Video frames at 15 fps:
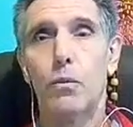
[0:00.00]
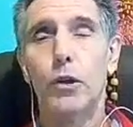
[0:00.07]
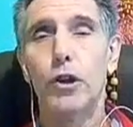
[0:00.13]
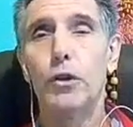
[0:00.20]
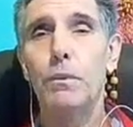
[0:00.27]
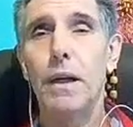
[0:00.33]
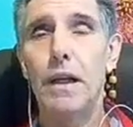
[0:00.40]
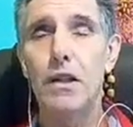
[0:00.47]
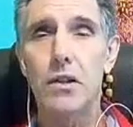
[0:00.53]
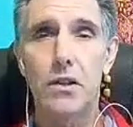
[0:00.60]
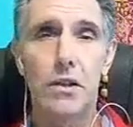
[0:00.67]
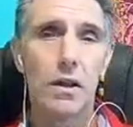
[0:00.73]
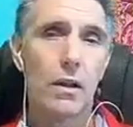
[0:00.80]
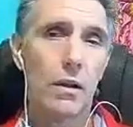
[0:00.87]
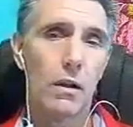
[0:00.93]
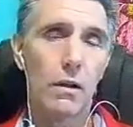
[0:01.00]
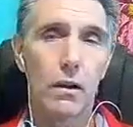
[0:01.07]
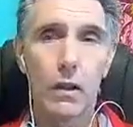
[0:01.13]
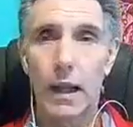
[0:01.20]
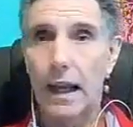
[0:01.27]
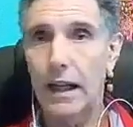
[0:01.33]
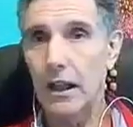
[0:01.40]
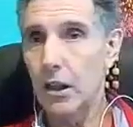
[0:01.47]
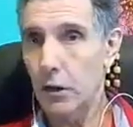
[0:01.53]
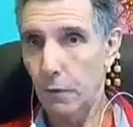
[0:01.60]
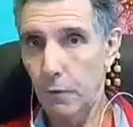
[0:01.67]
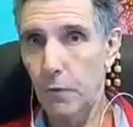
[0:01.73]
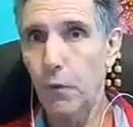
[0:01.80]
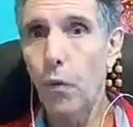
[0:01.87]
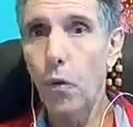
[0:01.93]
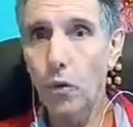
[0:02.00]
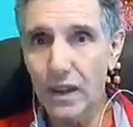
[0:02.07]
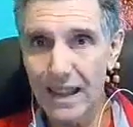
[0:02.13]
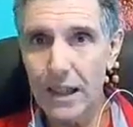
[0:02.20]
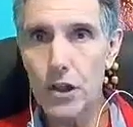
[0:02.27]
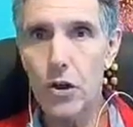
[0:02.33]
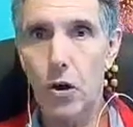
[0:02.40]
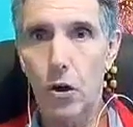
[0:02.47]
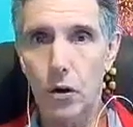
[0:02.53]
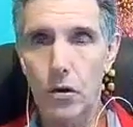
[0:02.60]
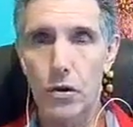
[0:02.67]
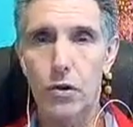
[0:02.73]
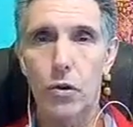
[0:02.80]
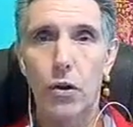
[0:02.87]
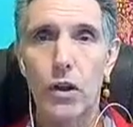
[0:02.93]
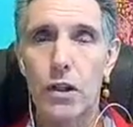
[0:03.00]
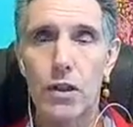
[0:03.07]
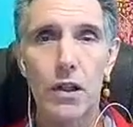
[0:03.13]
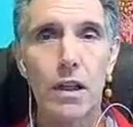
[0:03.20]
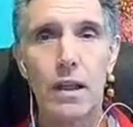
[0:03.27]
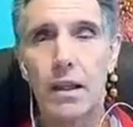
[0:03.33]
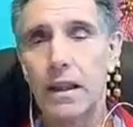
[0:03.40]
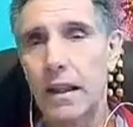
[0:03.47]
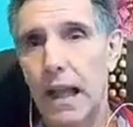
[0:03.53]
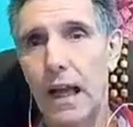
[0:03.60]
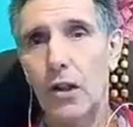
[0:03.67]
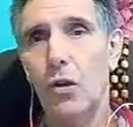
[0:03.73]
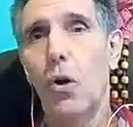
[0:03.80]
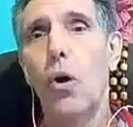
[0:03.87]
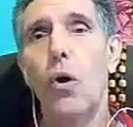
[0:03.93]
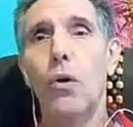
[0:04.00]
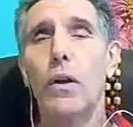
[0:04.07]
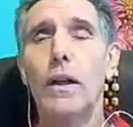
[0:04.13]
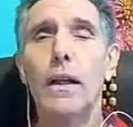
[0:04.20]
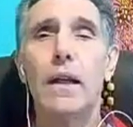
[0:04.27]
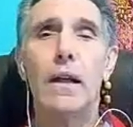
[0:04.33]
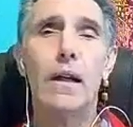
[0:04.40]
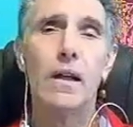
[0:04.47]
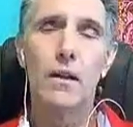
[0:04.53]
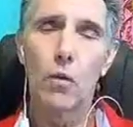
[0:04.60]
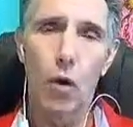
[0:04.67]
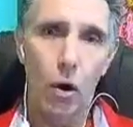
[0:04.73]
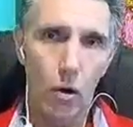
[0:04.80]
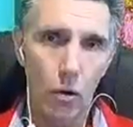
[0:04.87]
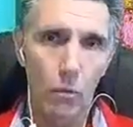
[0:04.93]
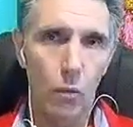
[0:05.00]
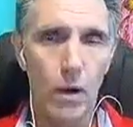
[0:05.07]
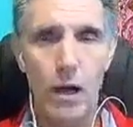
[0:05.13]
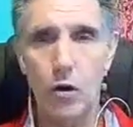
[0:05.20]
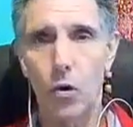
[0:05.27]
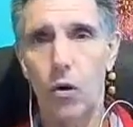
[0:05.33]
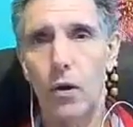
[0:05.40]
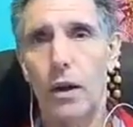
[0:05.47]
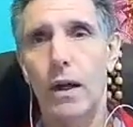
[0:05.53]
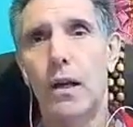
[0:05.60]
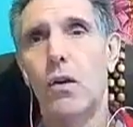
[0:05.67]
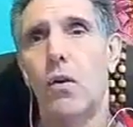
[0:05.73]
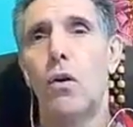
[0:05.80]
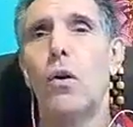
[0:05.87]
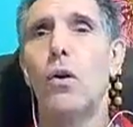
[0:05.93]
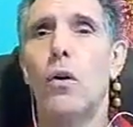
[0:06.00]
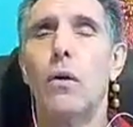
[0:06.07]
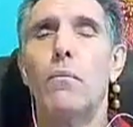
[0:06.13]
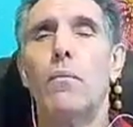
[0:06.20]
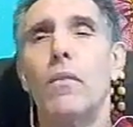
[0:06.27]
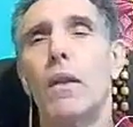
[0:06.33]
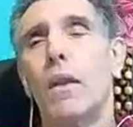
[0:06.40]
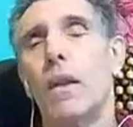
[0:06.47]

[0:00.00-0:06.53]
which means, and it's a full detox, so it's not only one organ or